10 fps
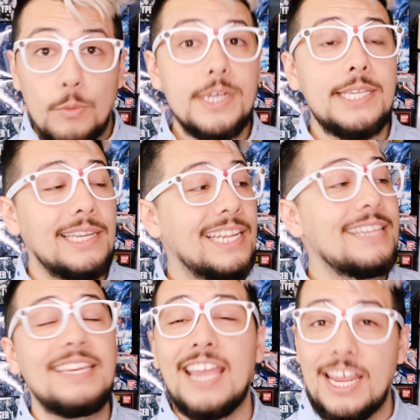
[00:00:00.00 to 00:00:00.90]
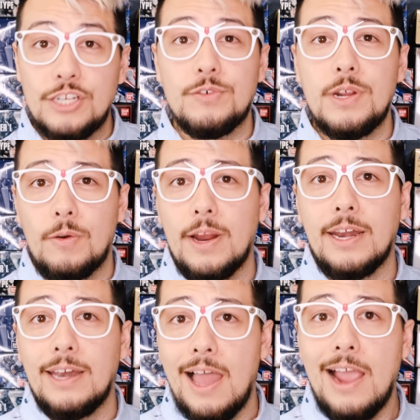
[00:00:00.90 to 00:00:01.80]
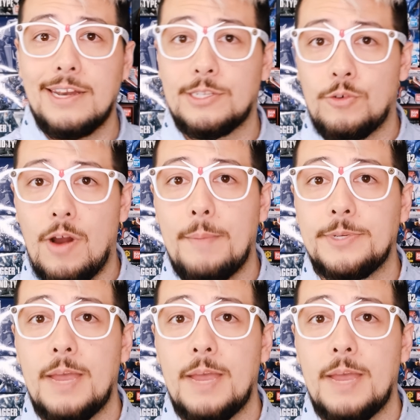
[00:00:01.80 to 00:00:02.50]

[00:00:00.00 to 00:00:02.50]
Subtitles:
recently the entry grade line has cropped